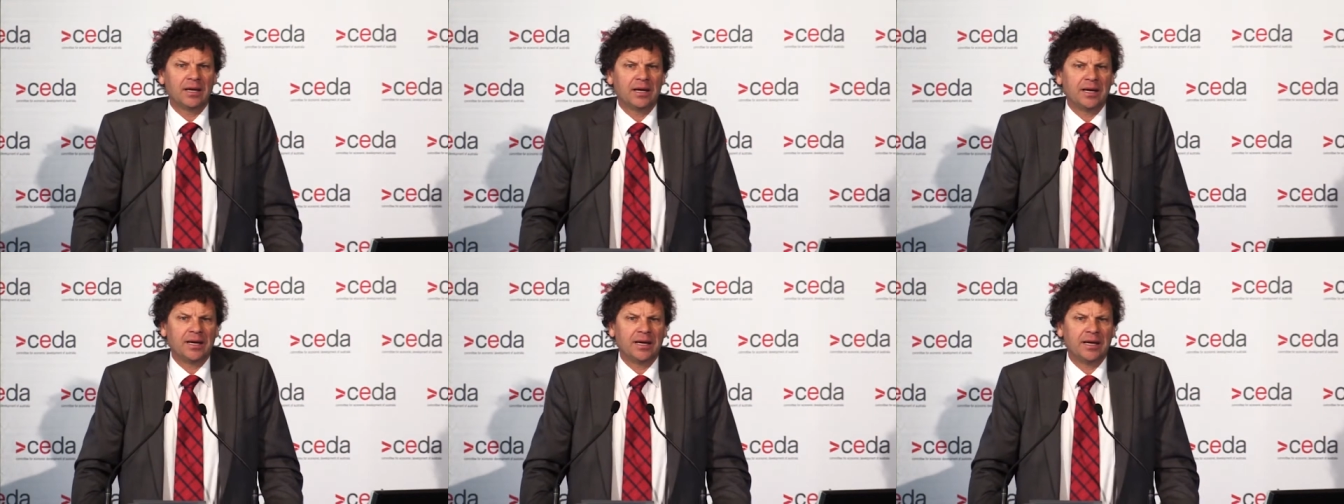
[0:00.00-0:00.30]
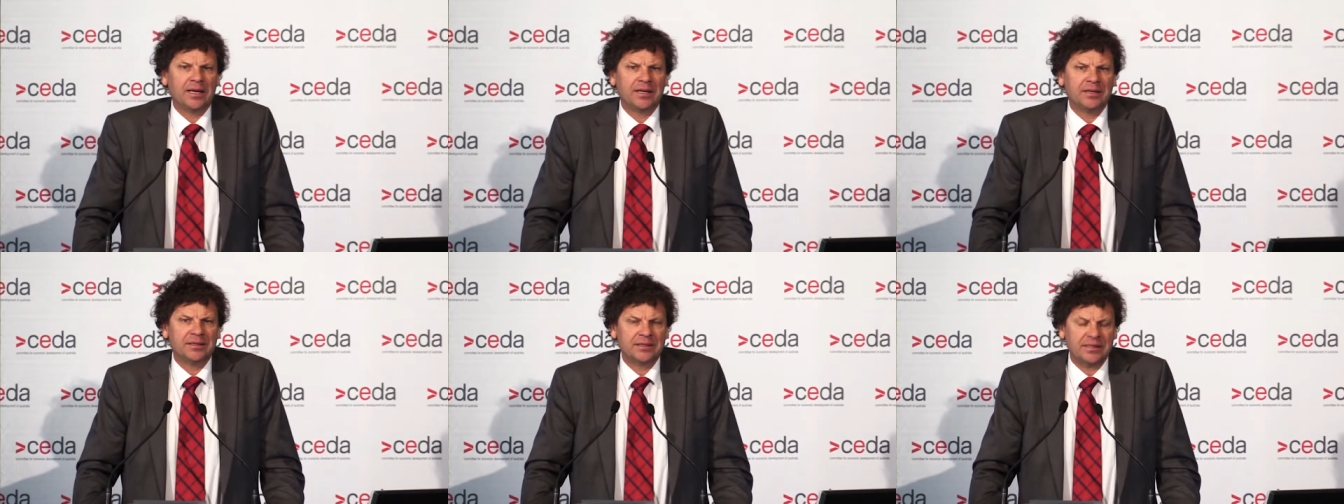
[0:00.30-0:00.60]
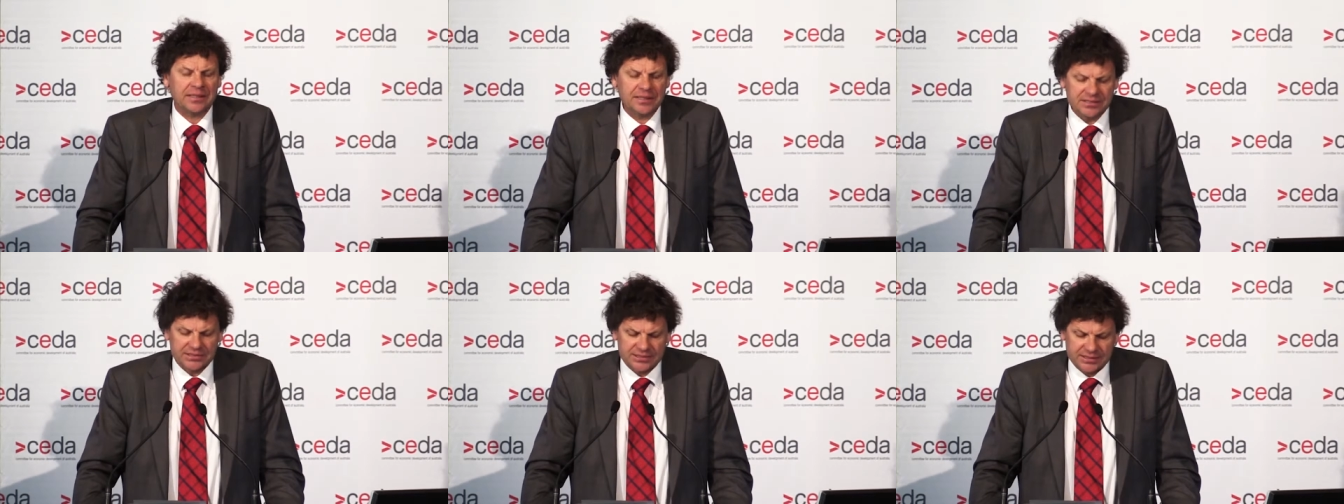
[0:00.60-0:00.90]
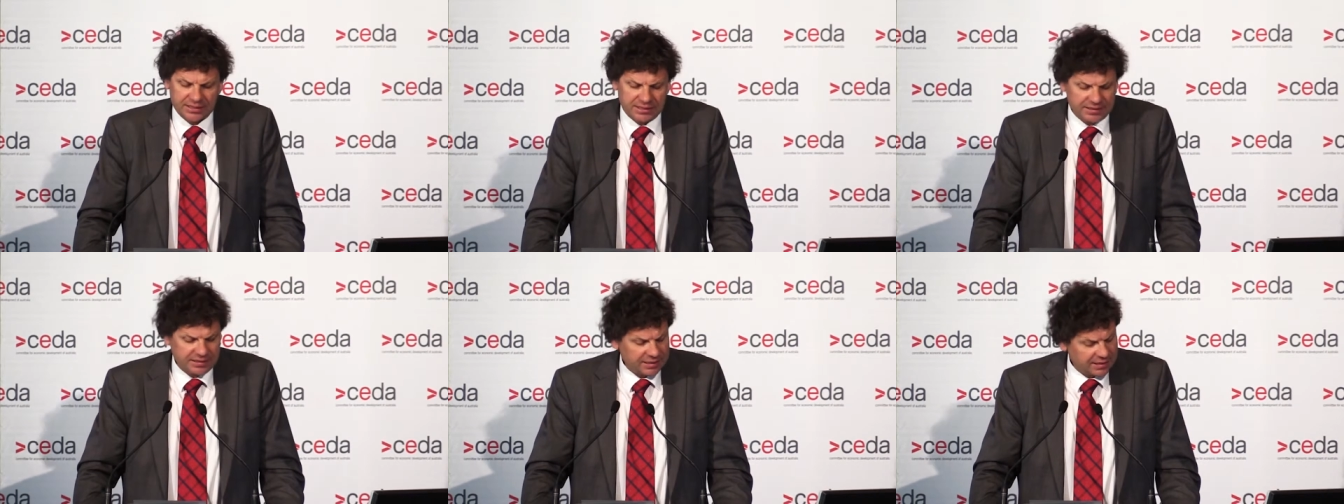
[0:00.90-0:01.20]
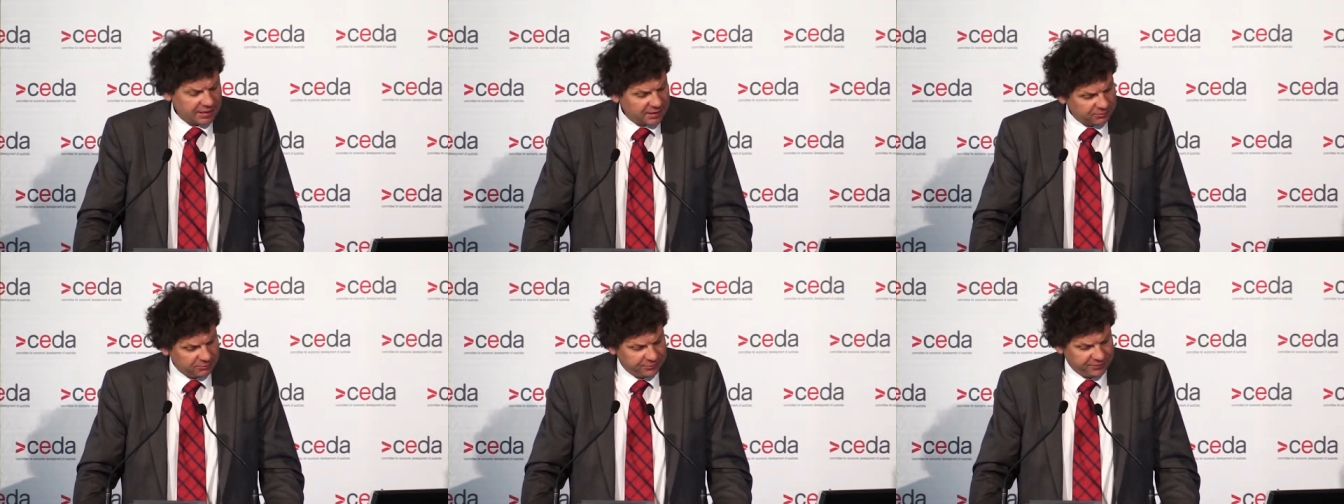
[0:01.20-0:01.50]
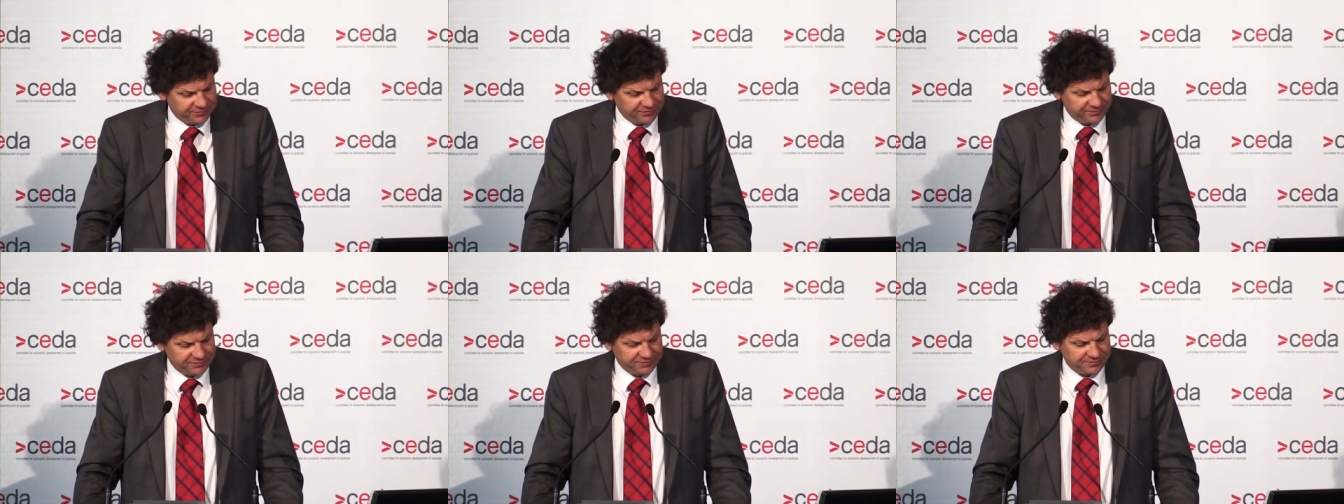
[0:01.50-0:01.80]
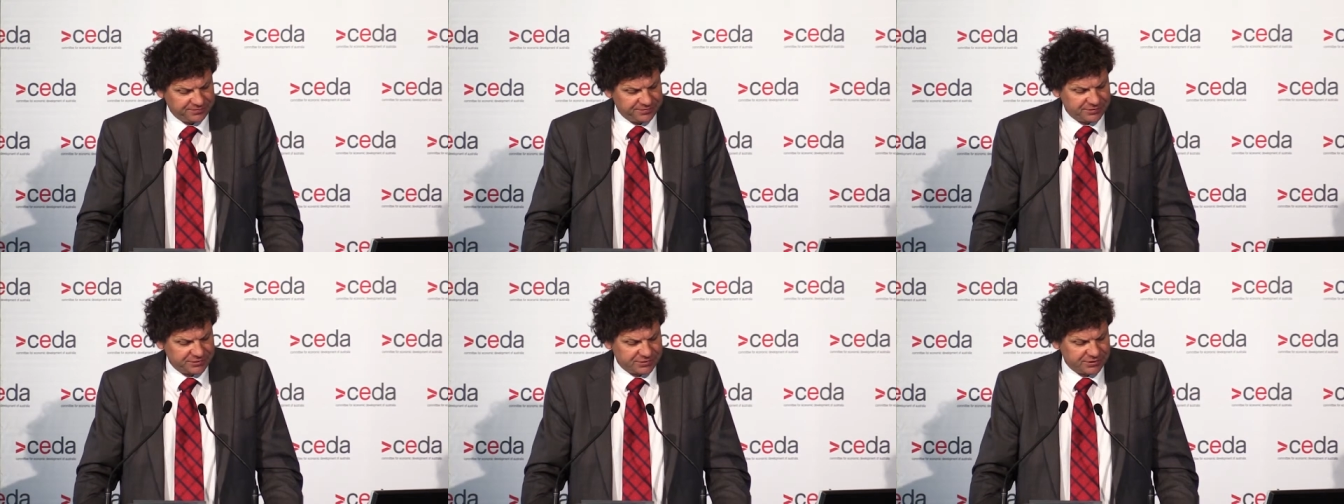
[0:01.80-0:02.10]
And he said, yeah, we've
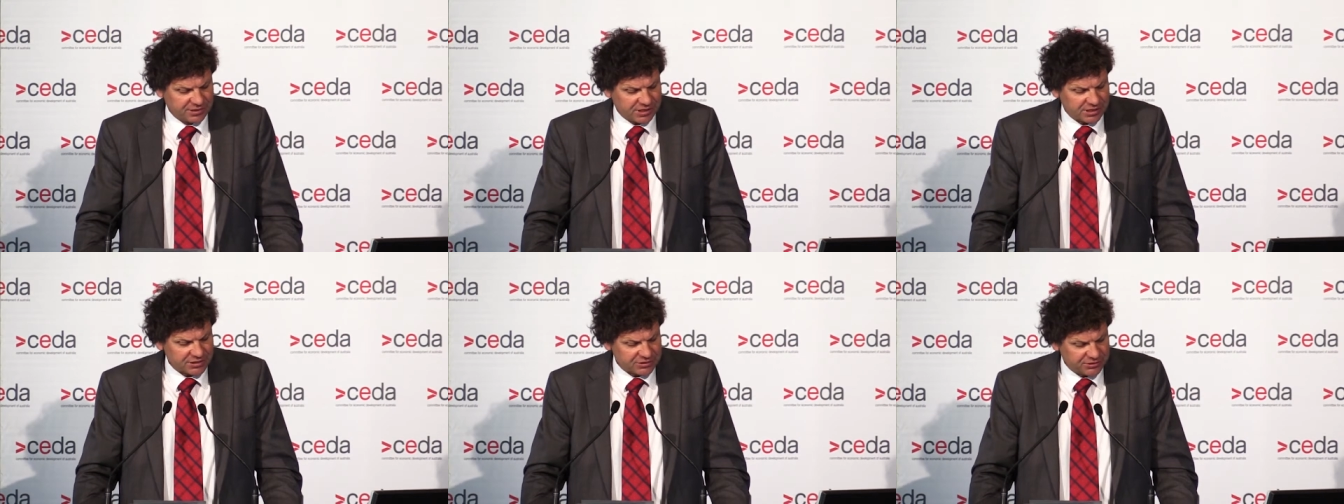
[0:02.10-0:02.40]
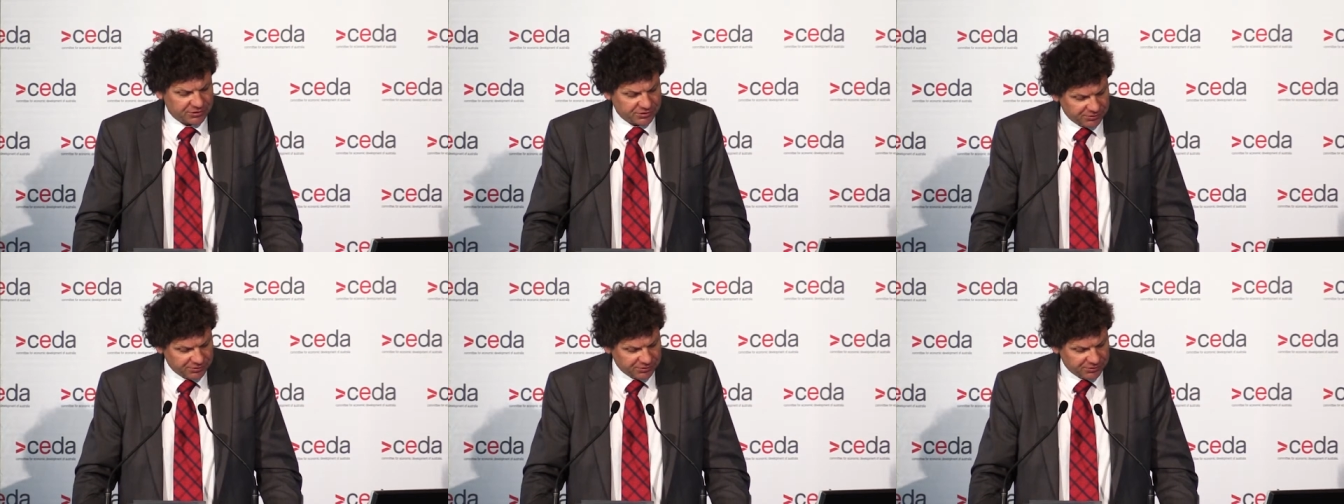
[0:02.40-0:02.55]
just